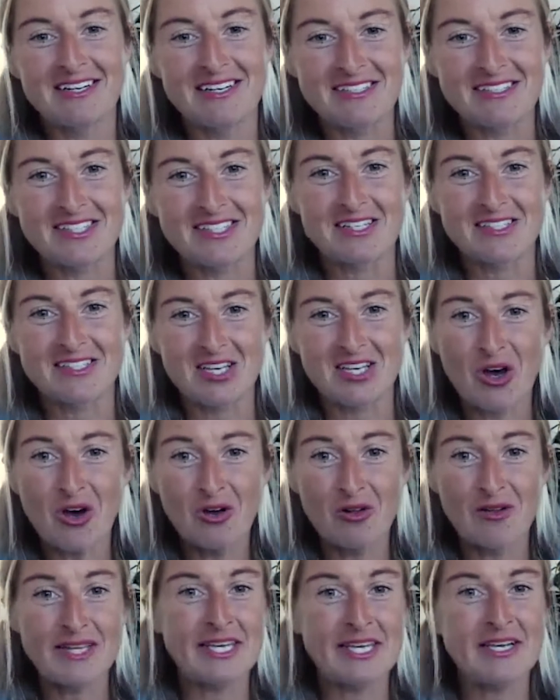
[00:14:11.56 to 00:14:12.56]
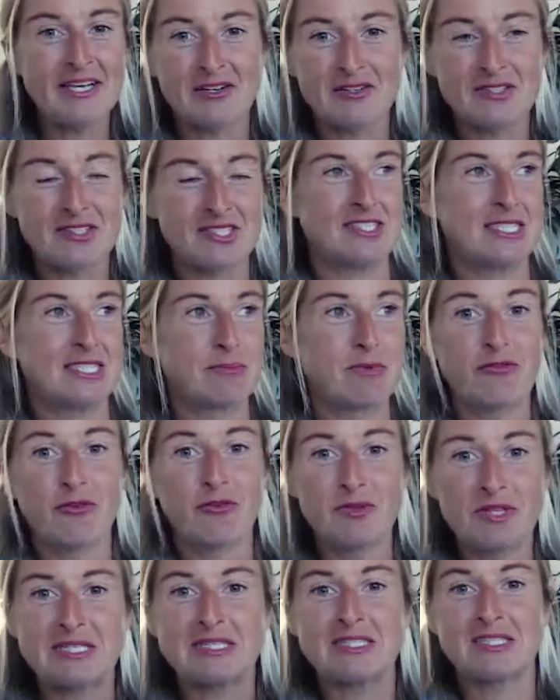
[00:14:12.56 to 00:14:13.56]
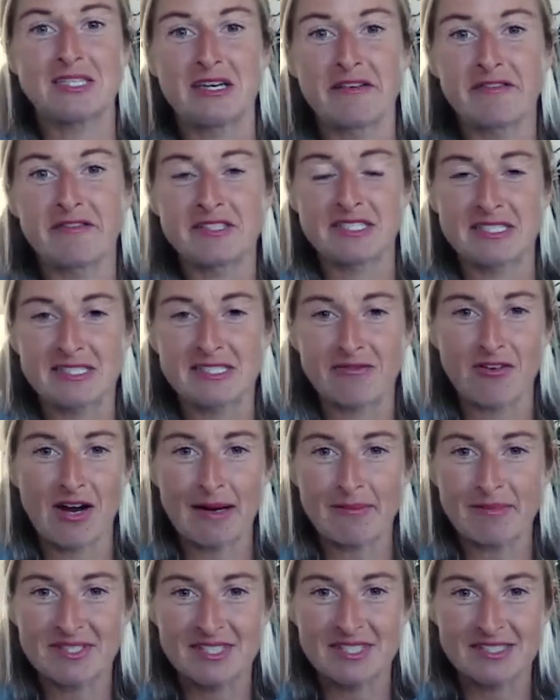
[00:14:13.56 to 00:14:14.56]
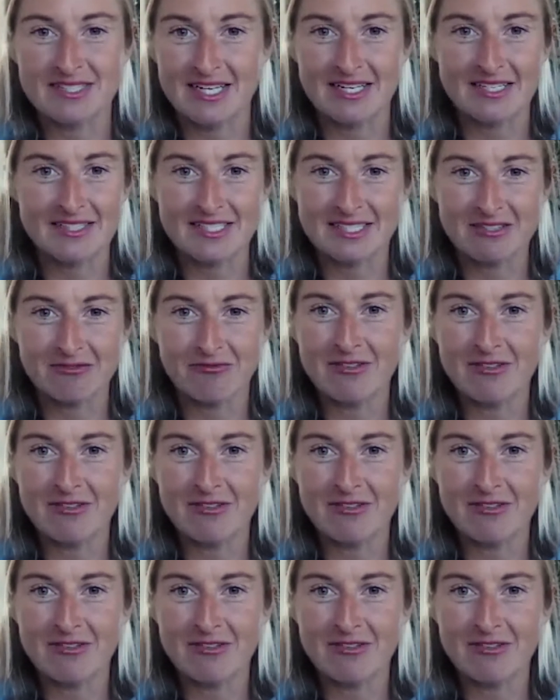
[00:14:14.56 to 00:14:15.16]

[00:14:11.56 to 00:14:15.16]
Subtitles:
So there's a whole ecosystem of all these services for Amazon sellers. It's a